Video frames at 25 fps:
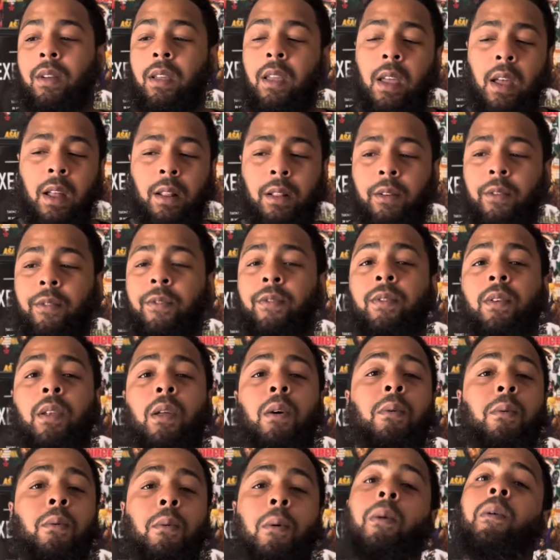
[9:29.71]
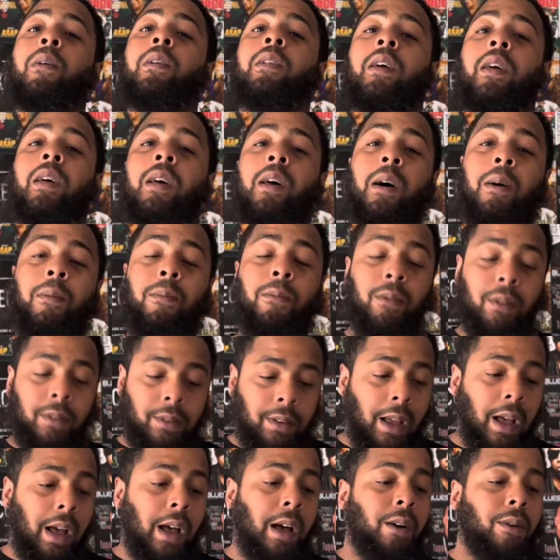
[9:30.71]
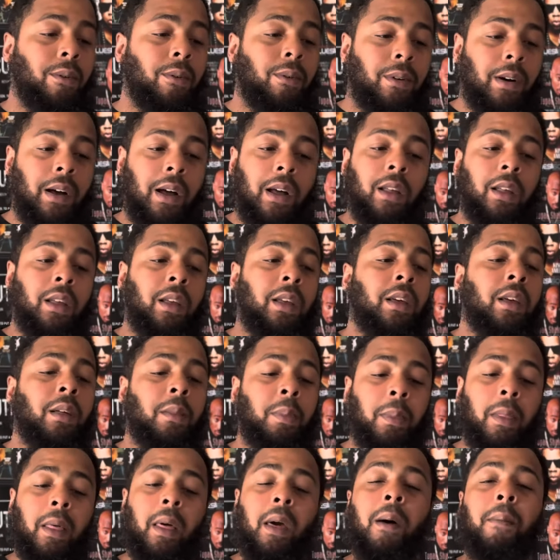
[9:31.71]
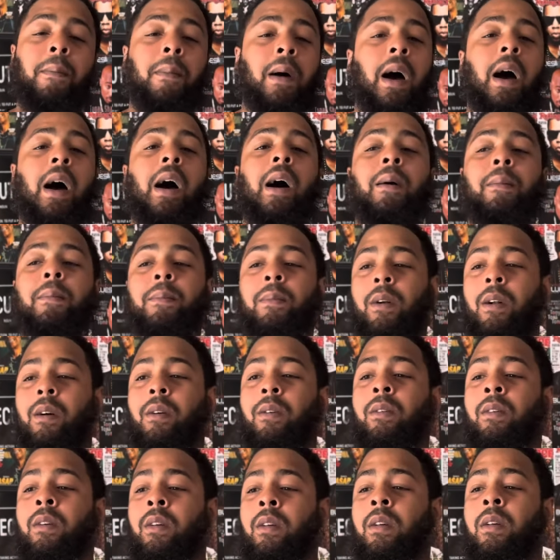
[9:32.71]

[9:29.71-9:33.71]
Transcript: He had the flow on it. M was hot on it. M hot, bro.